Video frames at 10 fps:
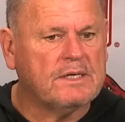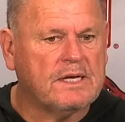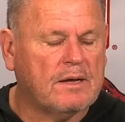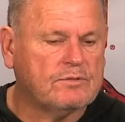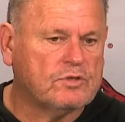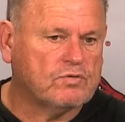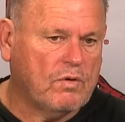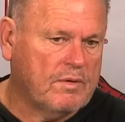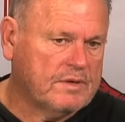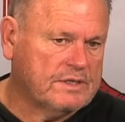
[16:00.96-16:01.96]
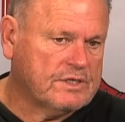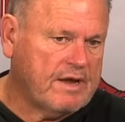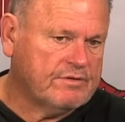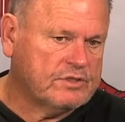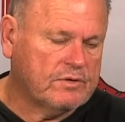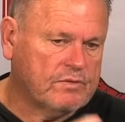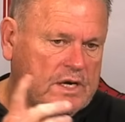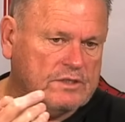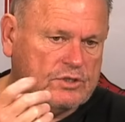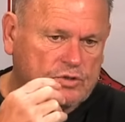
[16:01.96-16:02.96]
times in the swamp because obviously when I
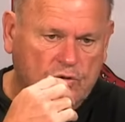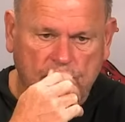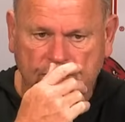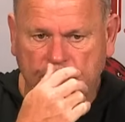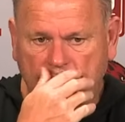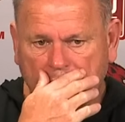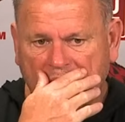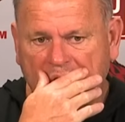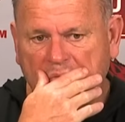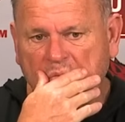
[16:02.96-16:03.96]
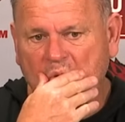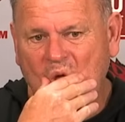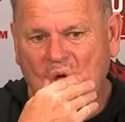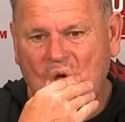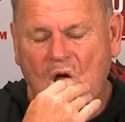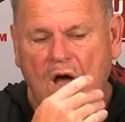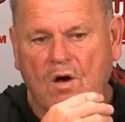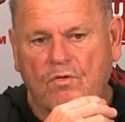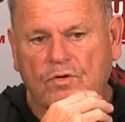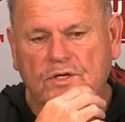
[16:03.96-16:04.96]
was at Georgia, we played them
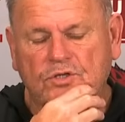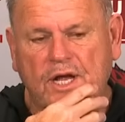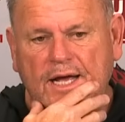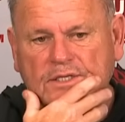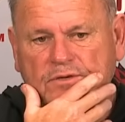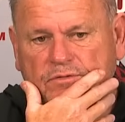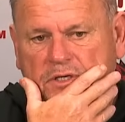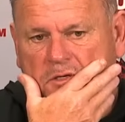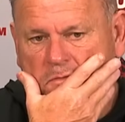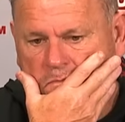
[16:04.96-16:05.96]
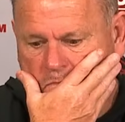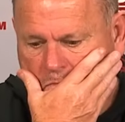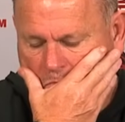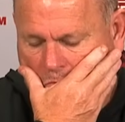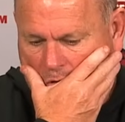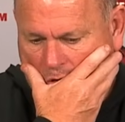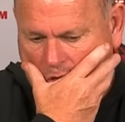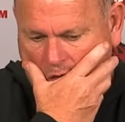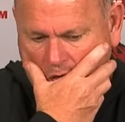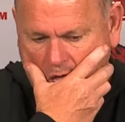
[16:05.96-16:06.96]
over in Jacksonville.
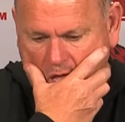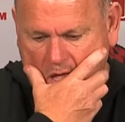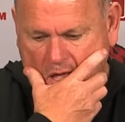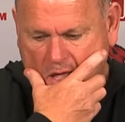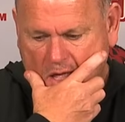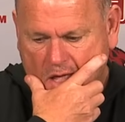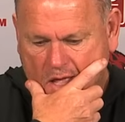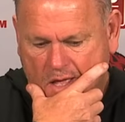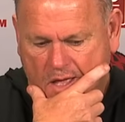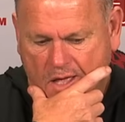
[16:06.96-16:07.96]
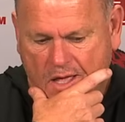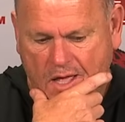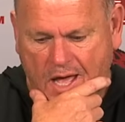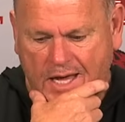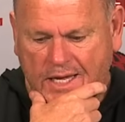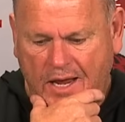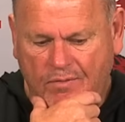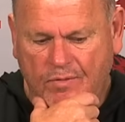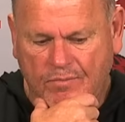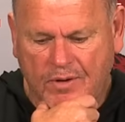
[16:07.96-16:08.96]
Uh, I can't
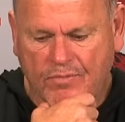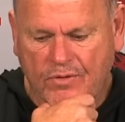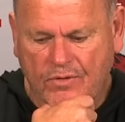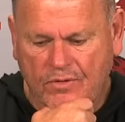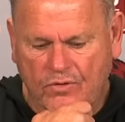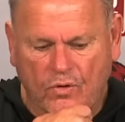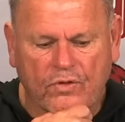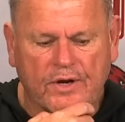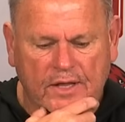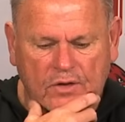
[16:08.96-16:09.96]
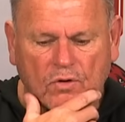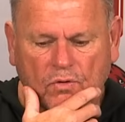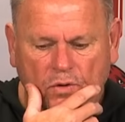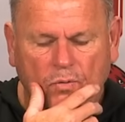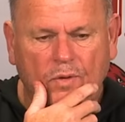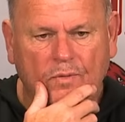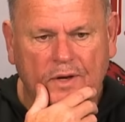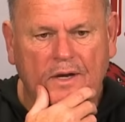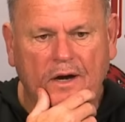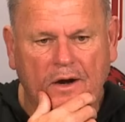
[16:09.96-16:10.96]
remember Northern Illinois when we
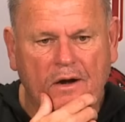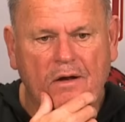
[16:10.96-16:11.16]
went there.